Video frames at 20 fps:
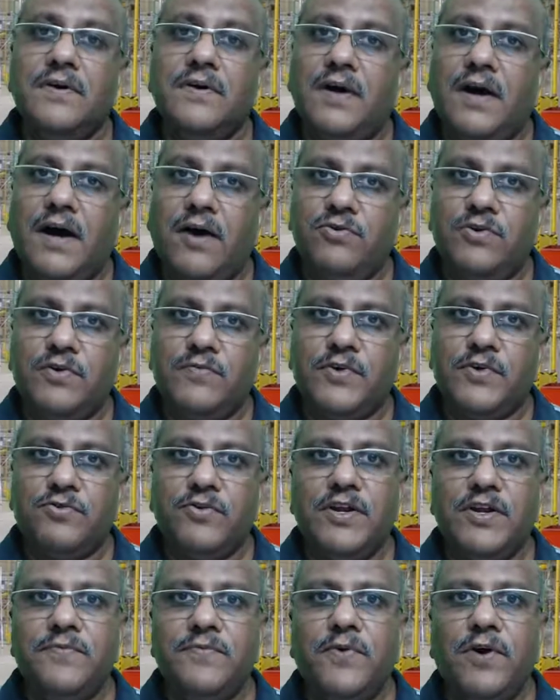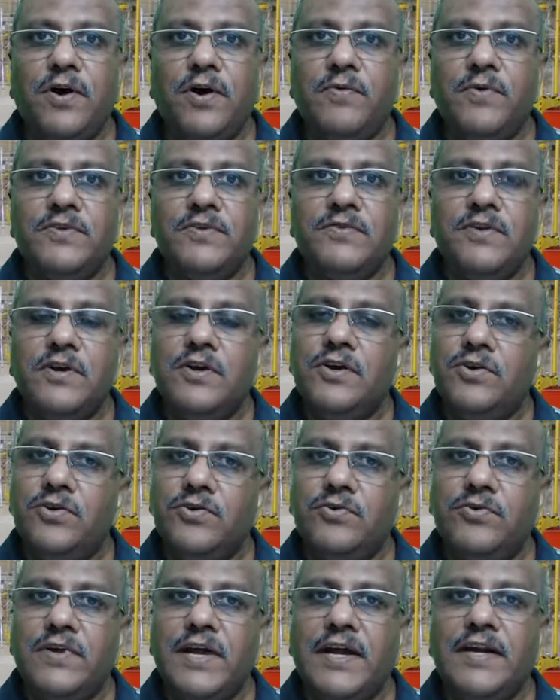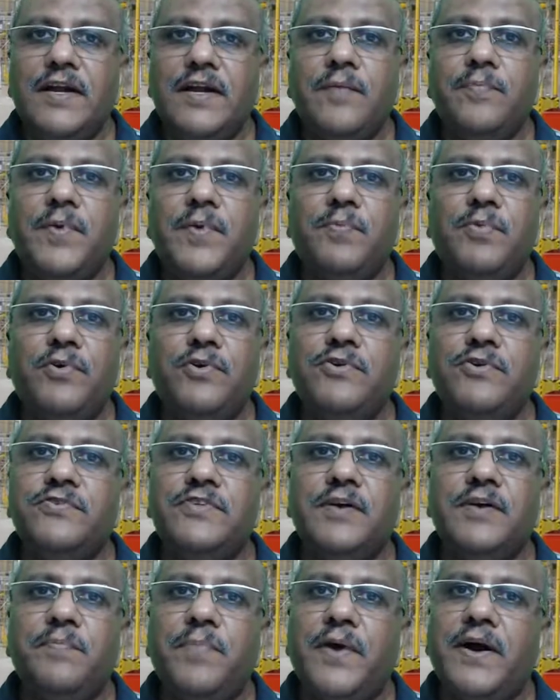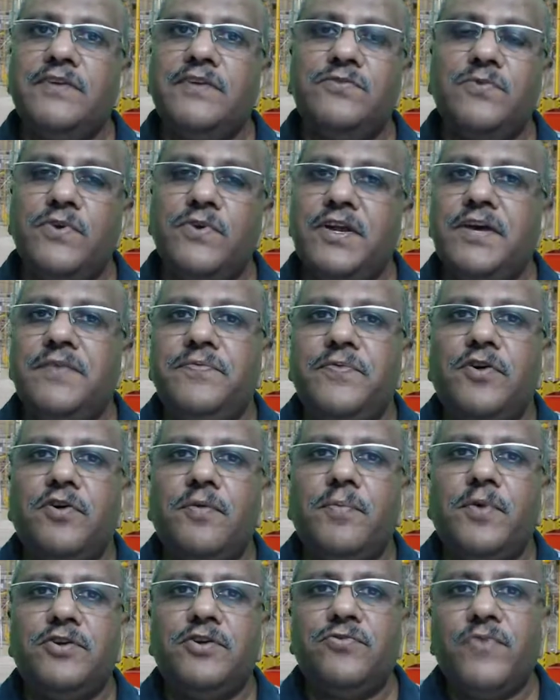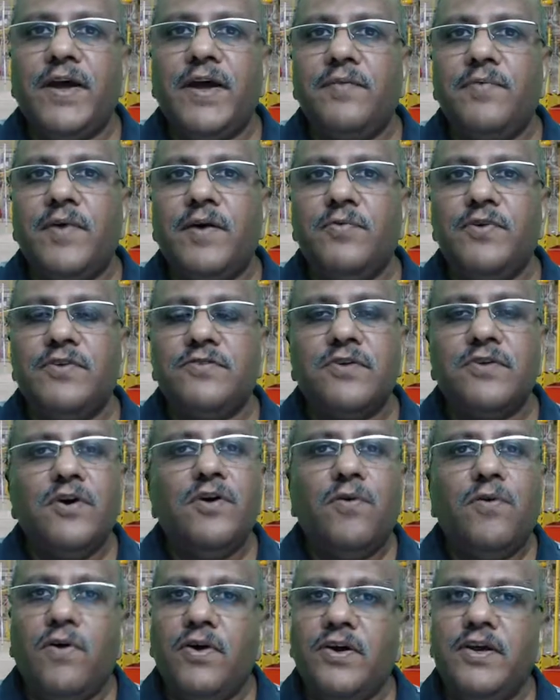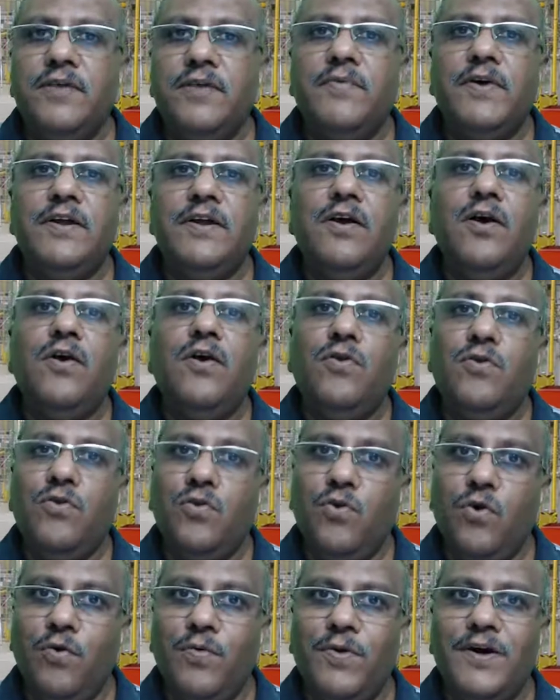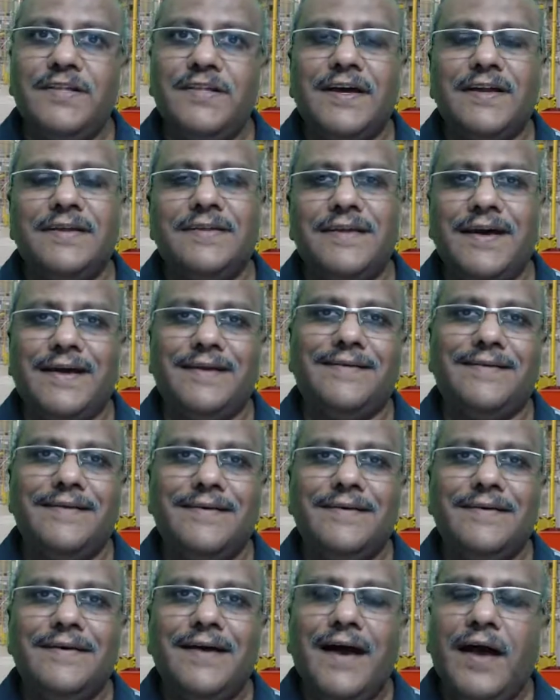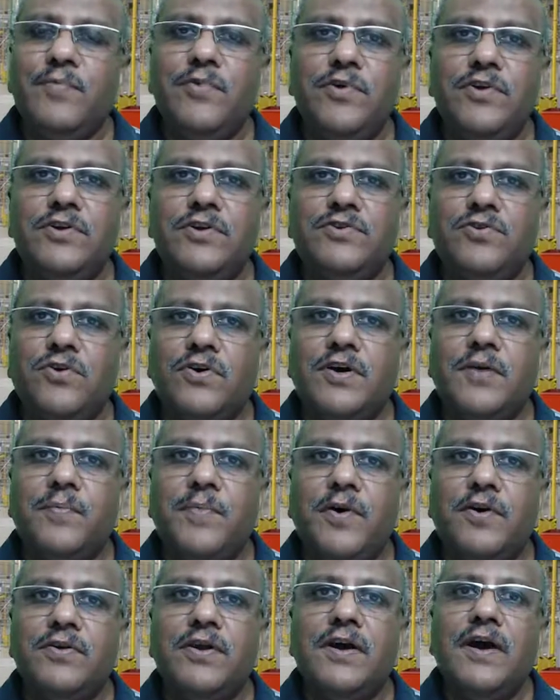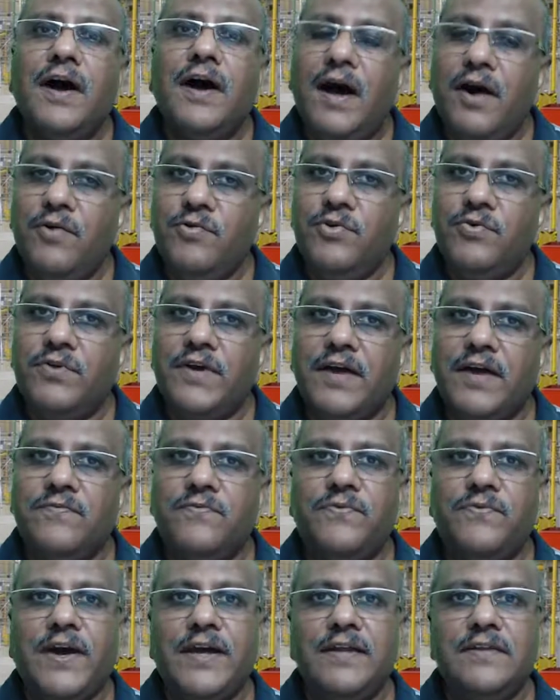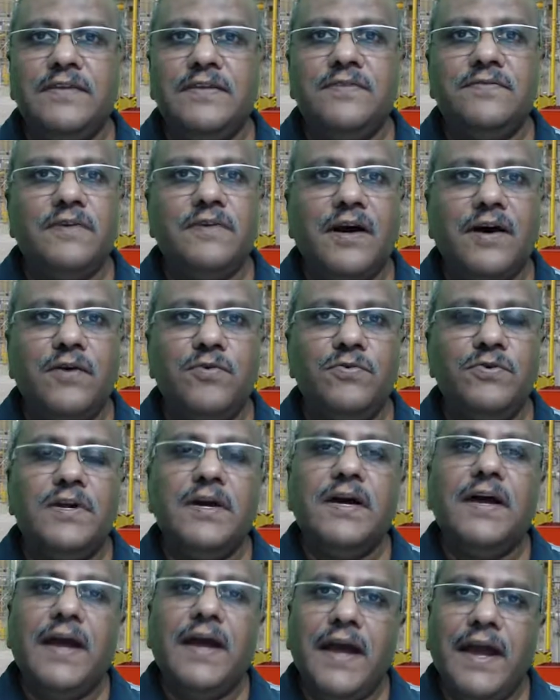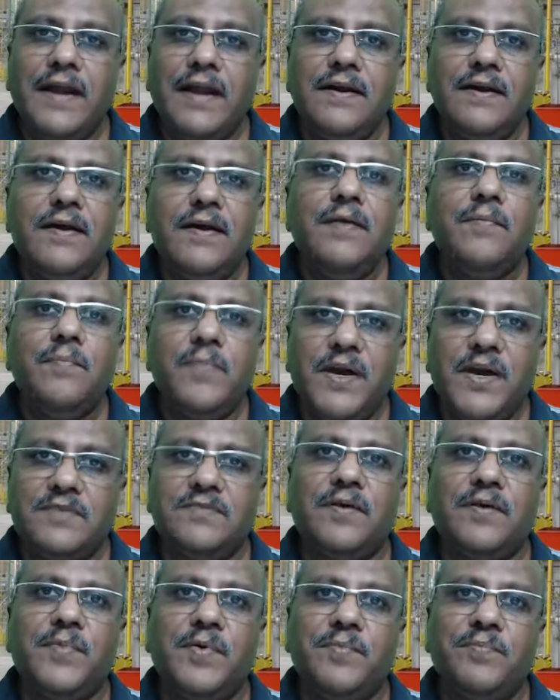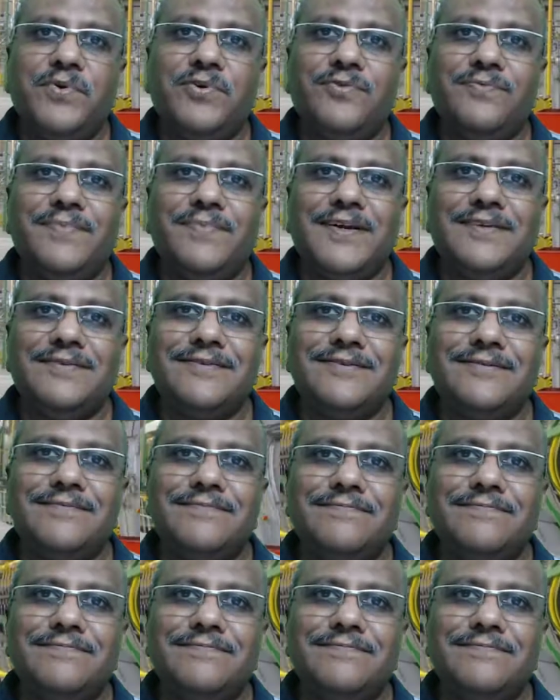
Out of a 24 hours, you could end up be producing parts only for about 12 hours or even lower than that. I'm going to talk about how you can find this out and make some improvements.